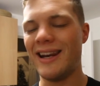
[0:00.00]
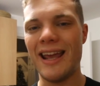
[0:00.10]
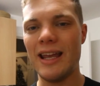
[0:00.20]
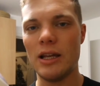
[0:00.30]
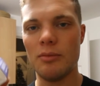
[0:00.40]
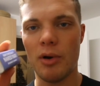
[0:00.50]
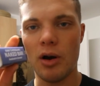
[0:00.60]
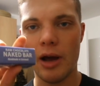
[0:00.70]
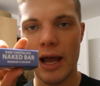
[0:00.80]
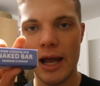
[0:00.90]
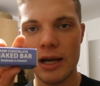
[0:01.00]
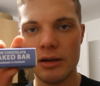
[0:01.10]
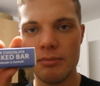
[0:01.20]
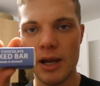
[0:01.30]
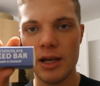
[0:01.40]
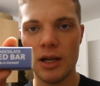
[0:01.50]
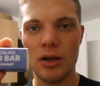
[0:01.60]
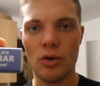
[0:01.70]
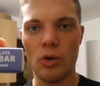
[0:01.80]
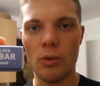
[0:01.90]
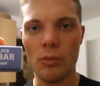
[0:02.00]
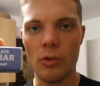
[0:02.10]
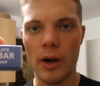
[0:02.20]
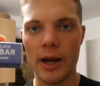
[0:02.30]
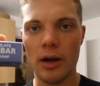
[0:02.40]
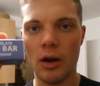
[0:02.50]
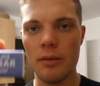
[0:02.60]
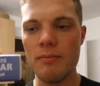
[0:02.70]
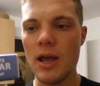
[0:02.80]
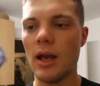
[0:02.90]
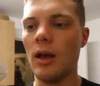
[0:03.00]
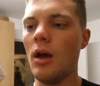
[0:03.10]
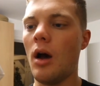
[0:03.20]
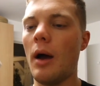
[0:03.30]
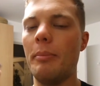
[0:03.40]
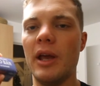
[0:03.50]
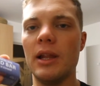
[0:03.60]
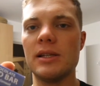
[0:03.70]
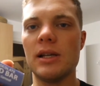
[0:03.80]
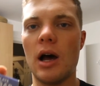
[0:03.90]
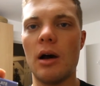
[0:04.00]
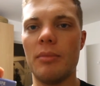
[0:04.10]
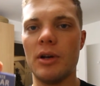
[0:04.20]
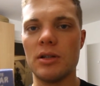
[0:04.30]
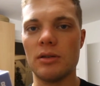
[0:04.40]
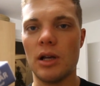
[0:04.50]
naked bar handmade in Cornwall. And I'll admit, I picked this up because I was